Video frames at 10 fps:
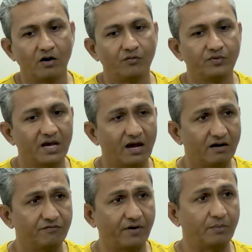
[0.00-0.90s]
we
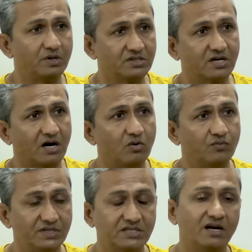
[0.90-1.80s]
had a fabulous
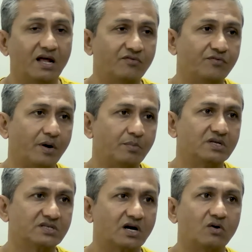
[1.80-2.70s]
ground. We still have a
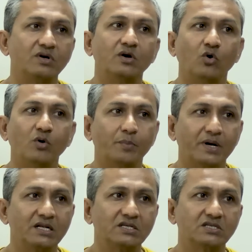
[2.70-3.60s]
fabulous ground in Lower
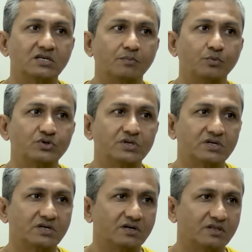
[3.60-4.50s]
Parel, just
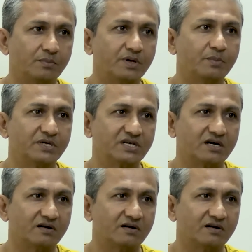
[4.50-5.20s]
opposite the Big Bazaar.